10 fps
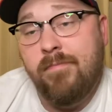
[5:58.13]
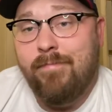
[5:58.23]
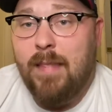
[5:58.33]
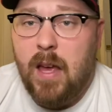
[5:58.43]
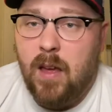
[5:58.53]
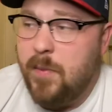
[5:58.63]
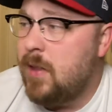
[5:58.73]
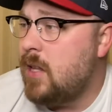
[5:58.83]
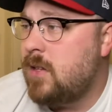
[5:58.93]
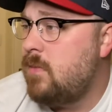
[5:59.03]
Yeah, I mean,
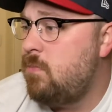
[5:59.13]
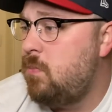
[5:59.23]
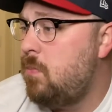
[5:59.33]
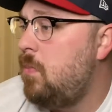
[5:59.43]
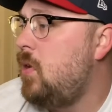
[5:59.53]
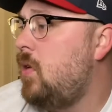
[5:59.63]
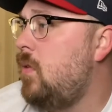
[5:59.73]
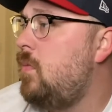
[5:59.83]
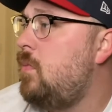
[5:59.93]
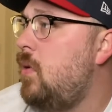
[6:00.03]
that's, you
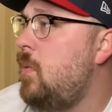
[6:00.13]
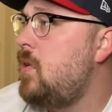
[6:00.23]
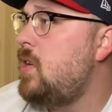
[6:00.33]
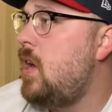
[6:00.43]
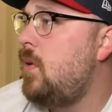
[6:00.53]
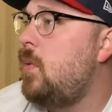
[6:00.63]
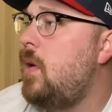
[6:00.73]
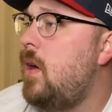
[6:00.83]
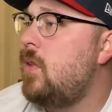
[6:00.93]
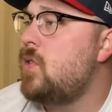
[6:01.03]
know, pretty much how
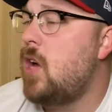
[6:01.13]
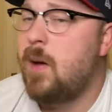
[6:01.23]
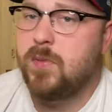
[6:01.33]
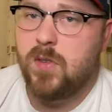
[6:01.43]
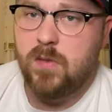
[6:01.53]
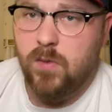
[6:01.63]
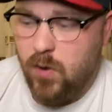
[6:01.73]
those hops,